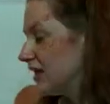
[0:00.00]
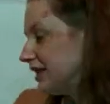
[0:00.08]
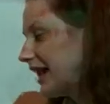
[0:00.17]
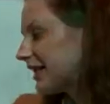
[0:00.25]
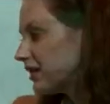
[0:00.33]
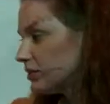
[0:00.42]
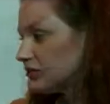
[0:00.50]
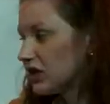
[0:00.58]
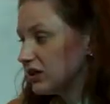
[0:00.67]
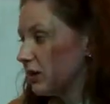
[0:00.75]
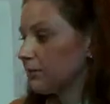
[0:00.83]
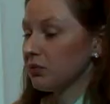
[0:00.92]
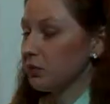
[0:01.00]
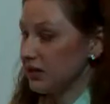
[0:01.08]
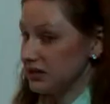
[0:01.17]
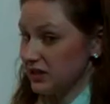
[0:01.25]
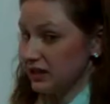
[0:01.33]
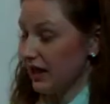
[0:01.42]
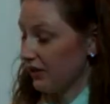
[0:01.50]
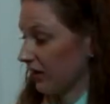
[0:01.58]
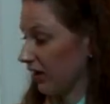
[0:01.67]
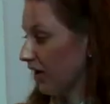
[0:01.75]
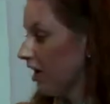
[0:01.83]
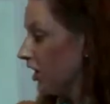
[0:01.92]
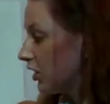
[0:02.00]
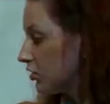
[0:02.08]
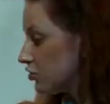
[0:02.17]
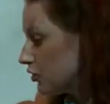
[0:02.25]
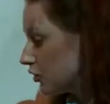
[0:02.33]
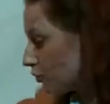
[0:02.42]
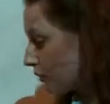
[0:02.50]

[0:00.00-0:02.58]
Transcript: Now that we've done number 1 together, do the